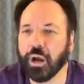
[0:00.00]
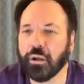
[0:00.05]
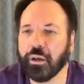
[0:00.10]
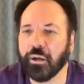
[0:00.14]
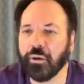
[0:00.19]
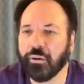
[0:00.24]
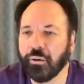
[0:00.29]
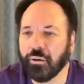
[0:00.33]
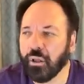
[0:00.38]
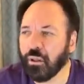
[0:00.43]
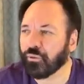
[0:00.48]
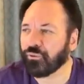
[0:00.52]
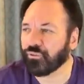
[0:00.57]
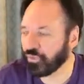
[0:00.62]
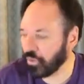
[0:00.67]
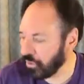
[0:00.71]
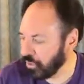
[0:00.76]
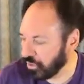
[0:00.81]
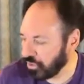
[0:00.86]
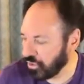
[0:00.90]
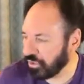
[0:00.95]
hunger,
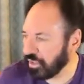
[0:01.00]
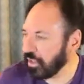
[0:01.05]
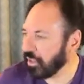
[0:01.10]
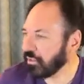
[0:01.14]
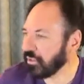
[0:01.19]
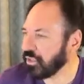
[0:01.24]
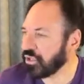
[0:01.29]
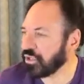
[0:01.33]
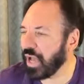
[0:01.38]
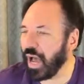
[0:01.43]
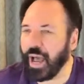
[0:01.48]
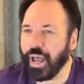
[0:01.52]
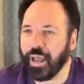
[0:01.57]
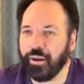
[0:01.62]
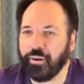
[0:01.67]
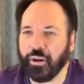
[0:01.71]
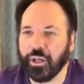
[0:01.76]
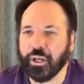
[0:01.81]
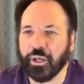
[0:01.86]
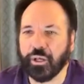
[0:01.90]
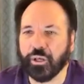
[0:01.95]
thirst,
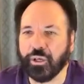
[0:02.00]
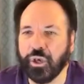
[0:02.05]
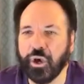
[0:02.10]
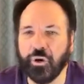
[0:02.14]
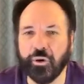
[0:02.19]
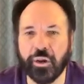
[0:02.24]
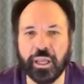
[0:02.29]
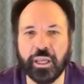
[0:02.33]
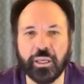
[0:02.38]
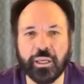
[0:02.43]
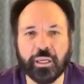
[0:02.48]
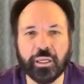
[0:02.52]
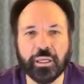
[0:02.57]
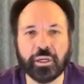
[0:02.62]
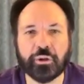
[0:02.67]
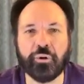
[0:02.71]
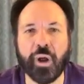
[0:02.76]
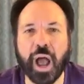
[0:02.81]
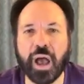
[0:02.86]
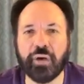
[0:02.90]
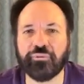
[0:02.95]
desire, yearning,
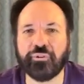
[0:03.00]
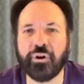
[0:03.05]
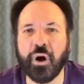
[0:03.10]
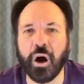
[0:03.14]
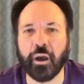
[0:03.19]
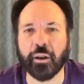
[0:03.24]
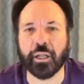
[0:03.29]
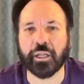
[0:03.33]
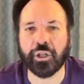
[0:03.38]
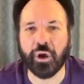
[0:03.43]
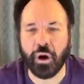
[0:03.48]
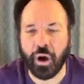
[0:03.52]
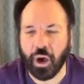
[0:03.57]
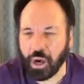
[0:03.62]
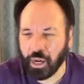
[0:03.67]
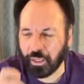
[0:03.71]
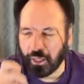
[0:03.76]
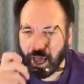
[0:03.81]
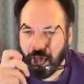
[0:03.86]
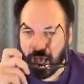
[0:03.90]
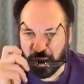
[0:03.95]
cry of God in your
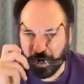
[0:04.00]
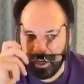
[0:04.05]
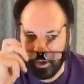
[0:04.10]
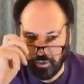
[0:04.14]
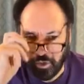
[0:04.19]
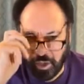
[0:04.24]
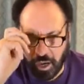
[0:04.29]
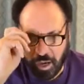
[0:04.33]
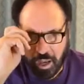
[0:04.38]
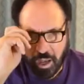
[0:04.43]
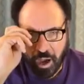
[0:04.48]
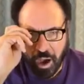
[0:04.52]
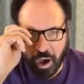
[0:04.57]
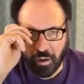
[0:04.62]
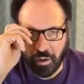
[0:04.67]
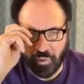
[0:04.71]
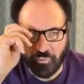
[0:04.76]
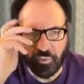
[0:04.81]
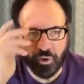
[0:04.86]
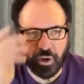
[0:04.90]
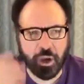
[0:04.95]
heart, hallelujah,
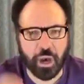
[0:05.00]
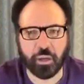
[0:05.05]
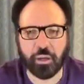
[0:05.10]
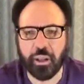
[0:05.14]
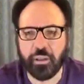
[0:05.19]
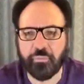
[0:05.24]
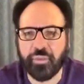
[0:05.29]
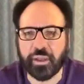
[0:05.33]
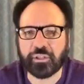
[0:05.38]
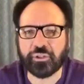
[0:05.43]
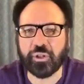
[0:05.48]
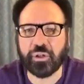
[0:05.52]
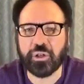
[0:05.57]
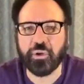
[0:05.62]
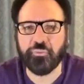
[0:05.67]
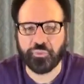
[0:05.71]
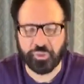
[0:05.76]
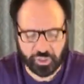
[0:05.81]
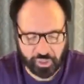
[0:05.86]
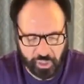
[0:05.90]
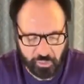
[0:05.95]
hungry for God, that's
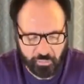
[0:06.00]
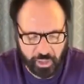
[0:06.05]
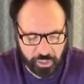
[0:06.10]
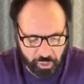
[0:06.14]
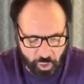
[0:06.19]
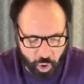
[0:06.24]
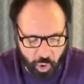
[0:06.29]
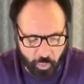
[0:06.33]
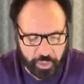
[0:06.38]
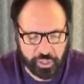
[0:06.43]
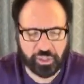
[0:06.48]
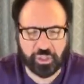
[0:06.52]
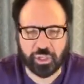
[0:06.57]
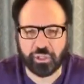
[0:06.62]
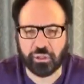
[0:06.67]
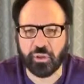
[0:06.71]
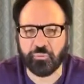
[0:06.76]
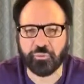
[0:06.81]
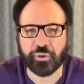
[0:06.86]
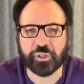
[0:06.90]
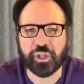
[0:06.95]
the difference. That's always
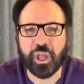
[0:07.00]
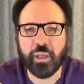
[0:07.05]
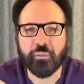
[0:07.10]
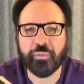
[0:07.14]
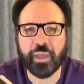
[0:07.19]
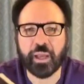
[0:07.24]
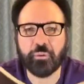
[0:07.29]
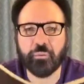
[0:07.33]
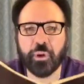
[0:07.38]
the difference.